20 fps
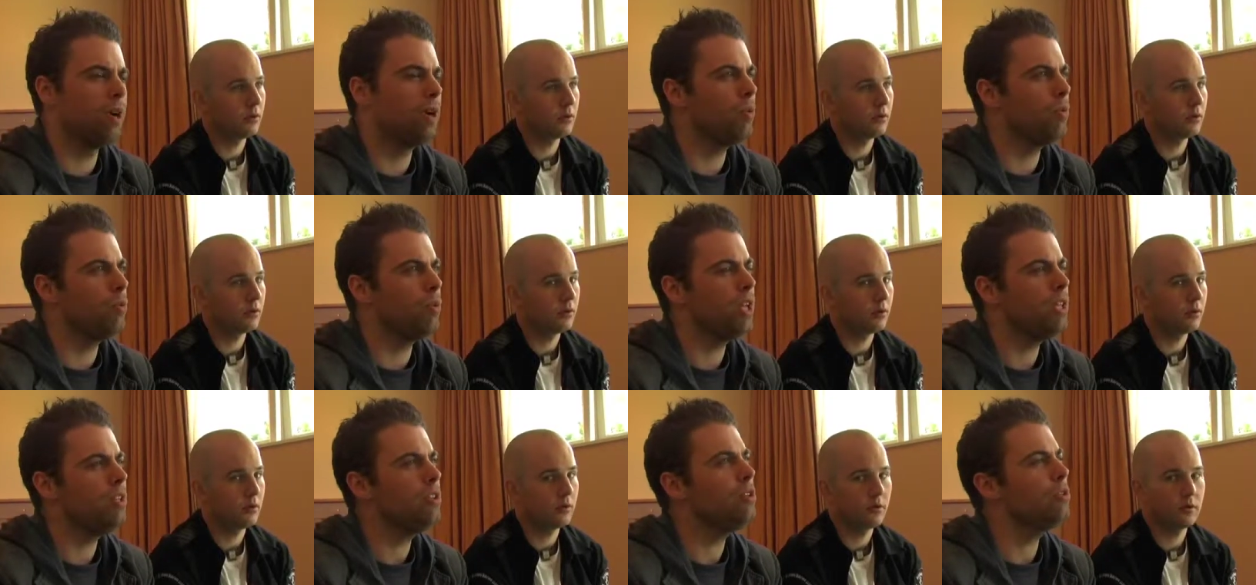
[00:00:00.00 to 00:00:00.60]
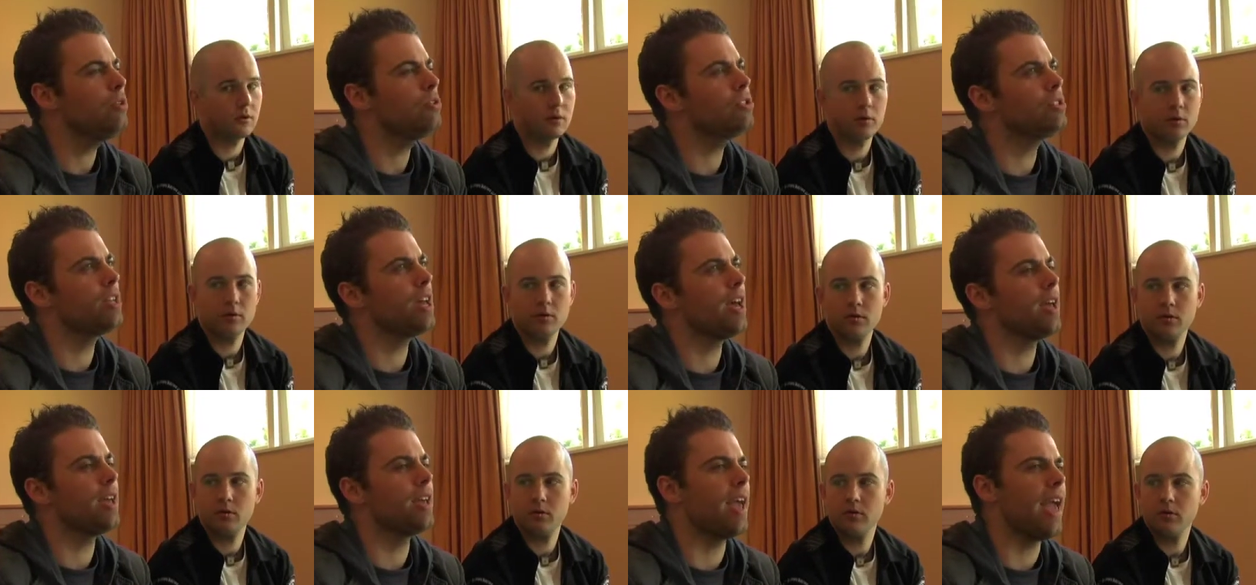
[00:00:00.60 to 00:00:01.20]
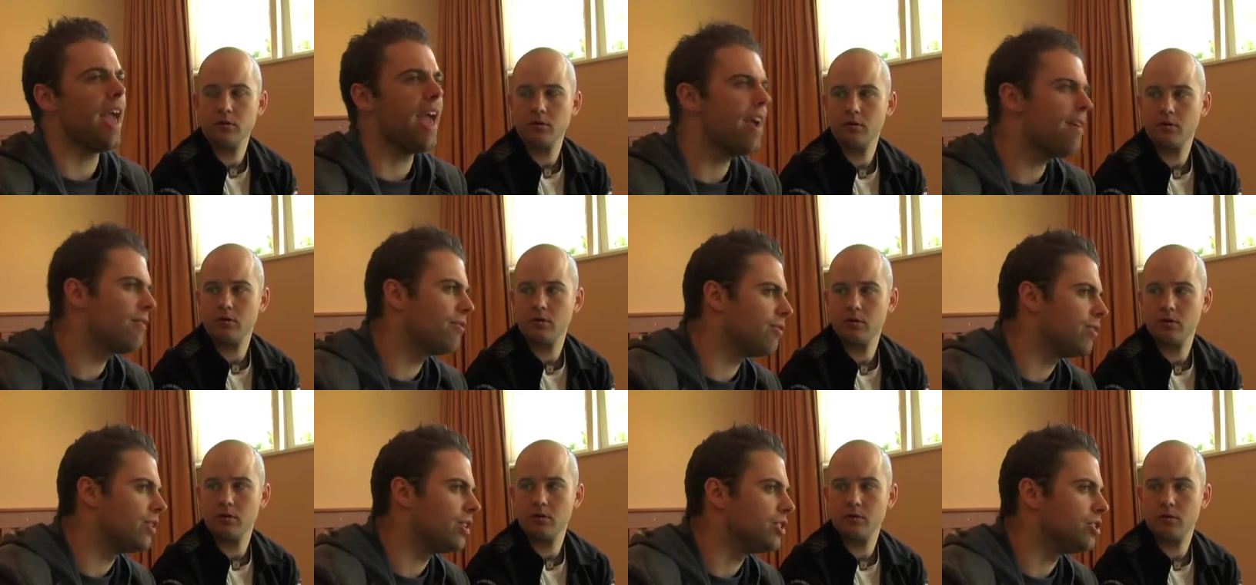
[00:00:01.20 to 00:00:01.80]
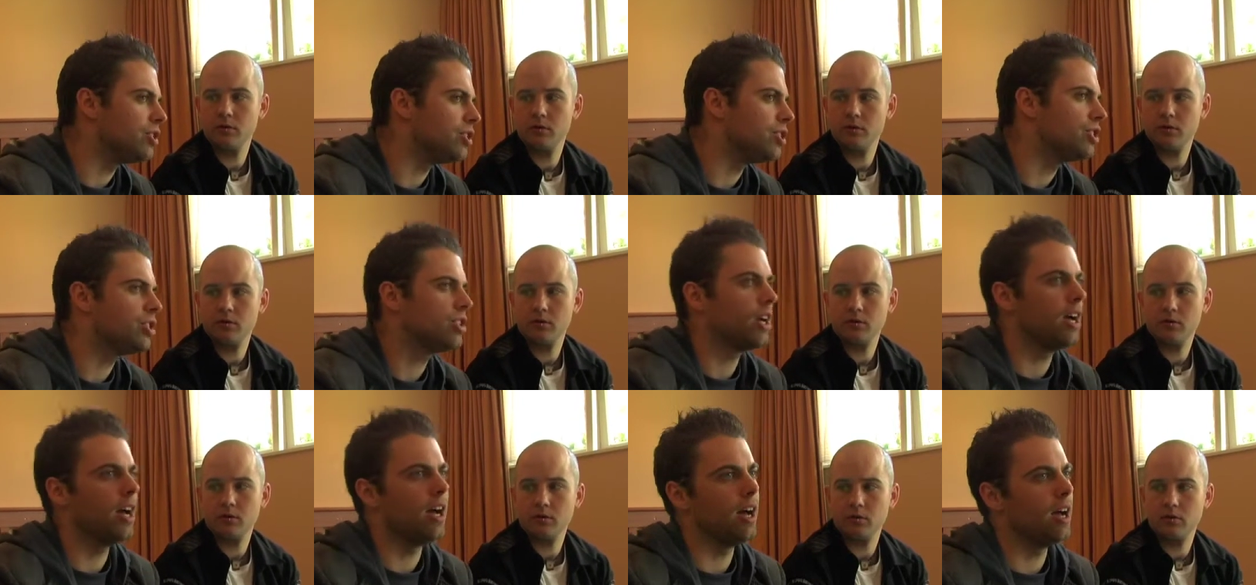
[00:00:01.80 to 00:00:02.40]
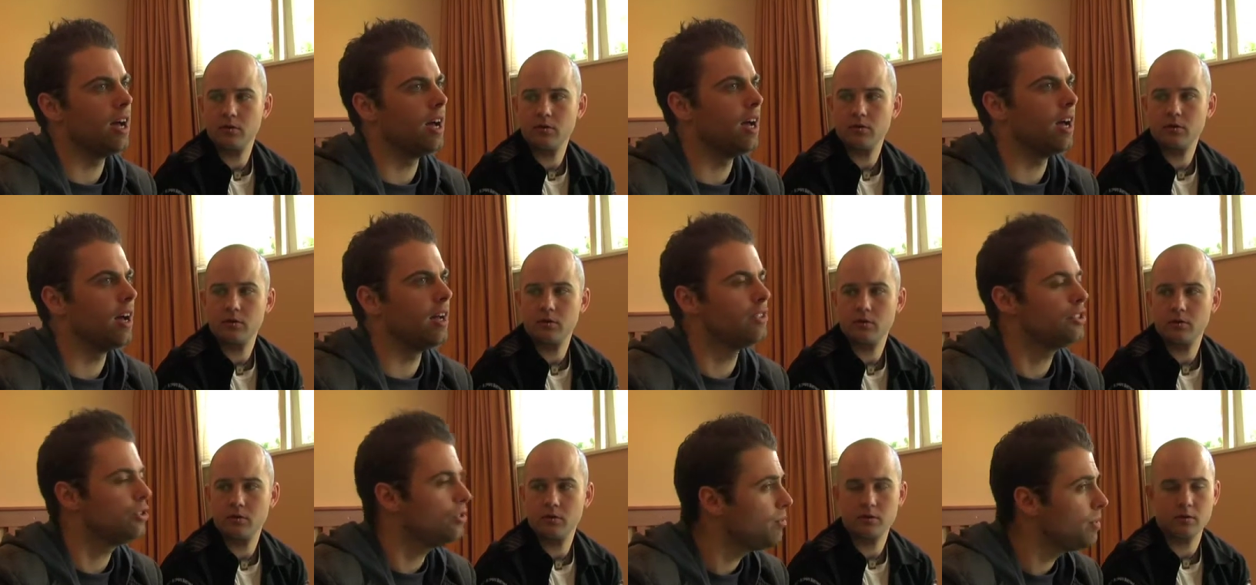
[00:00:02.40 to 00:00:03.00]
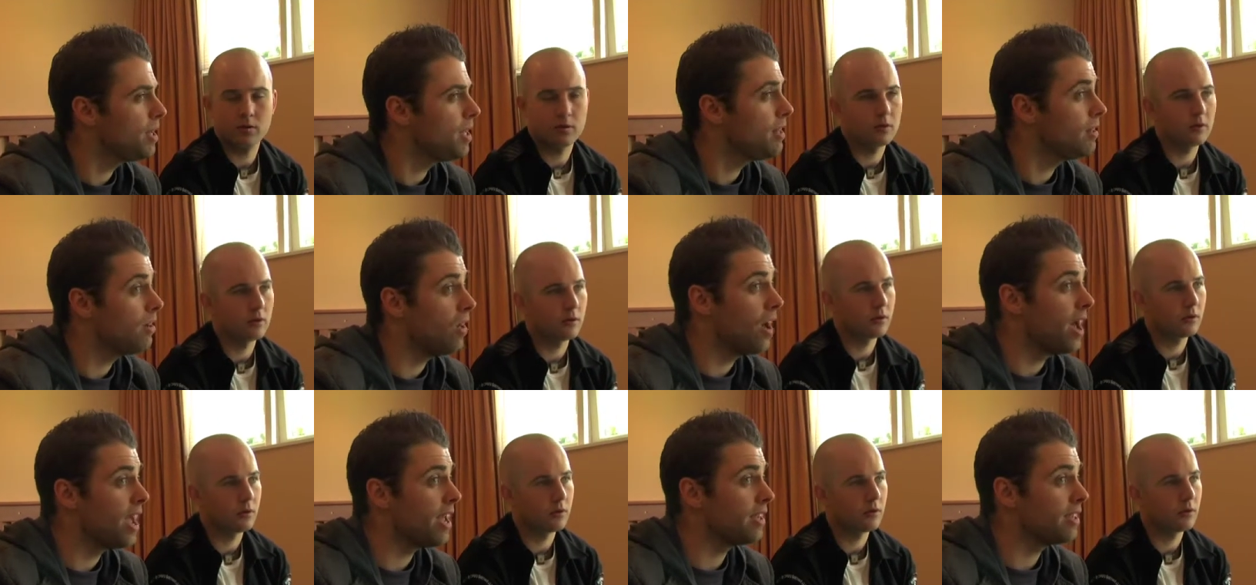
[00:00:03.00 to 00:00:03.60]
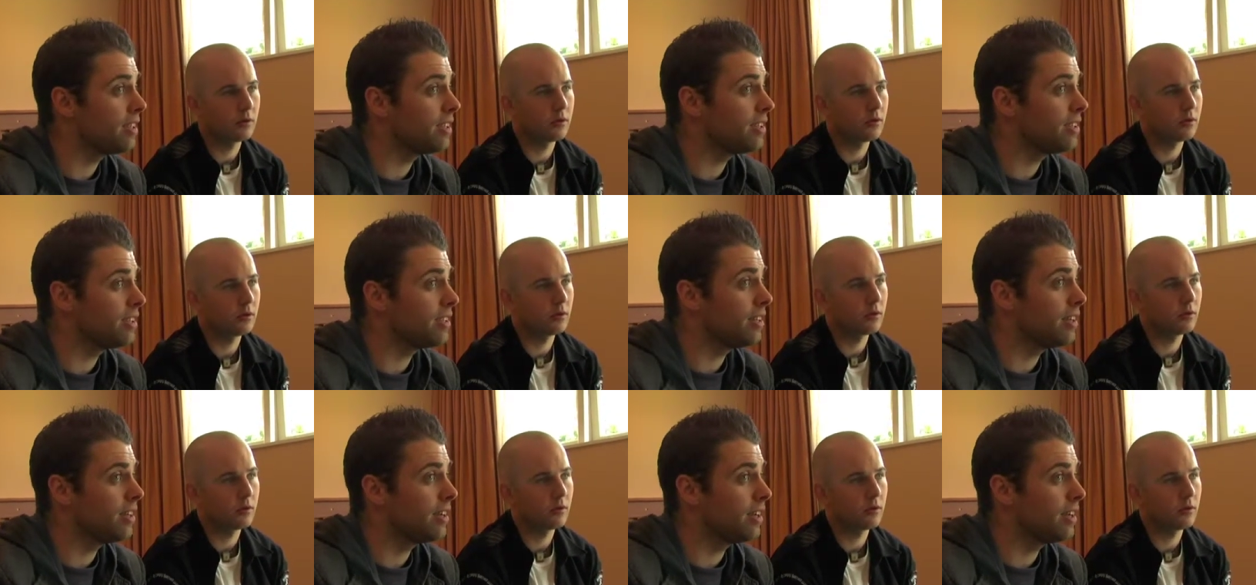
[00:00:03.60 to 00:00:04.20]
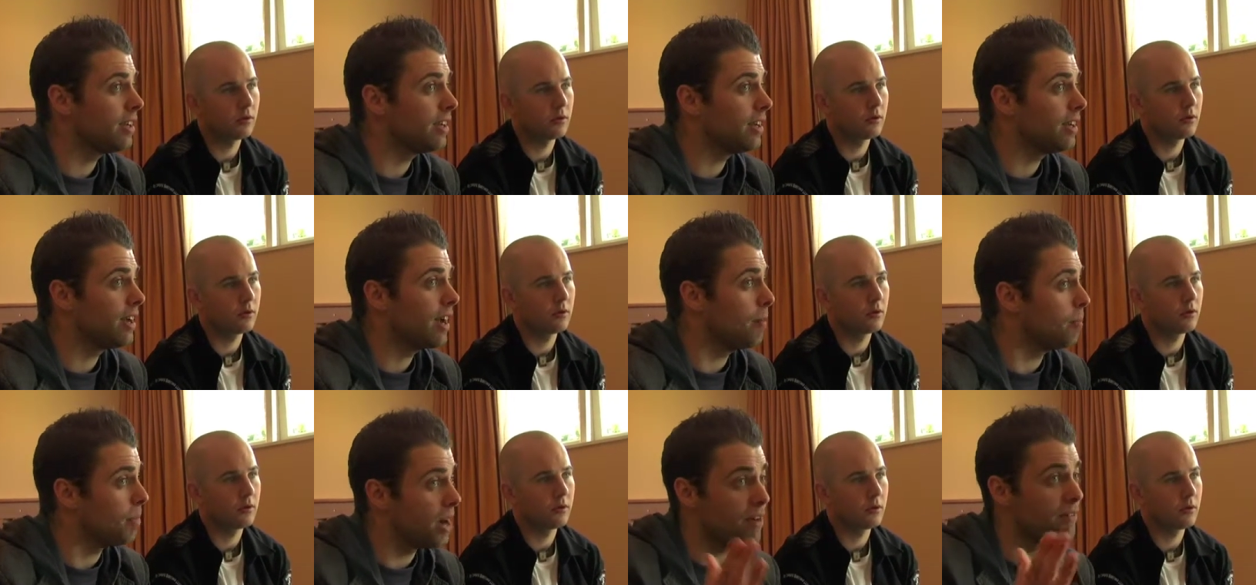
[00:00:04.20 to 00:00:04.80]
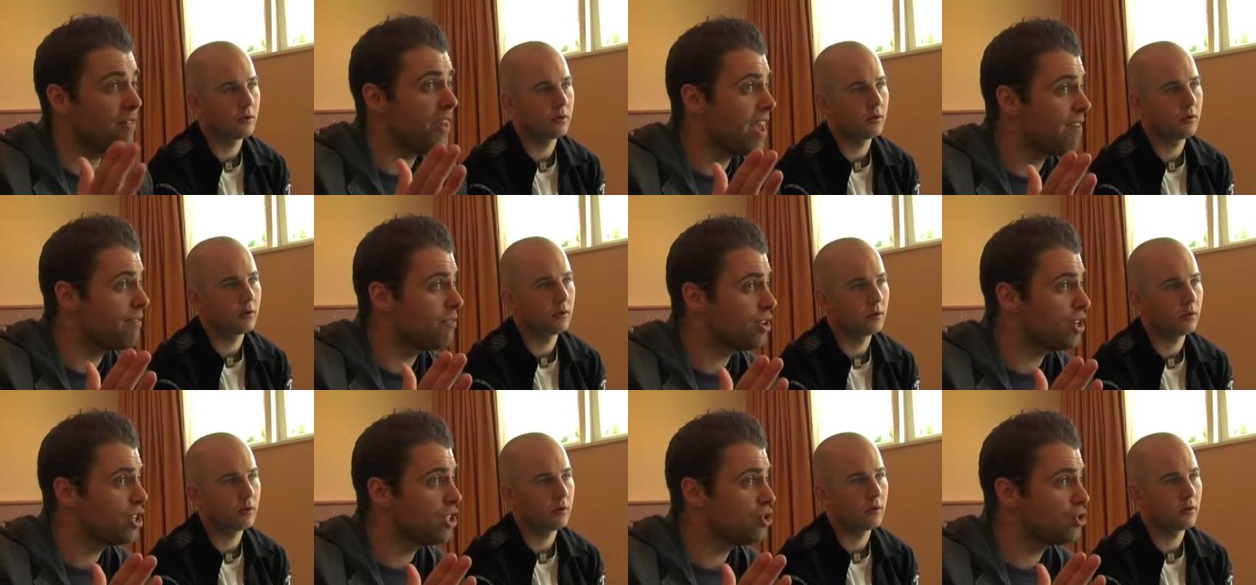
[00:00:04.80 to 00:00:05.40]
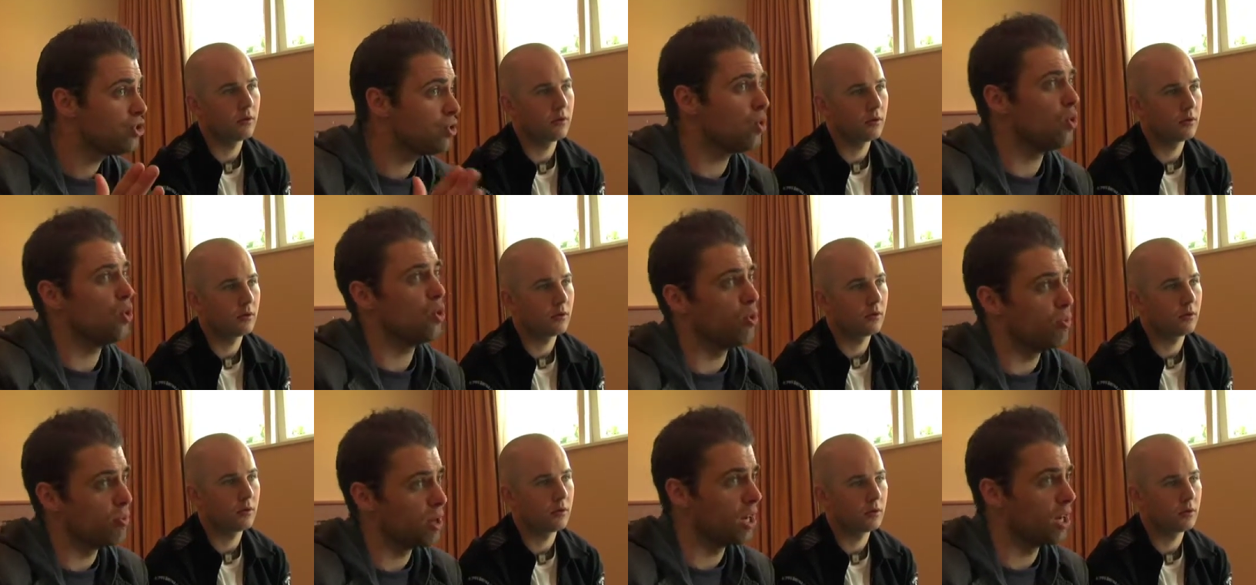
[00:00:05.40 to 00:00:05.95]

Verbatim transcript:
Speaker 1: But when you say average, uh, do you mean like above average or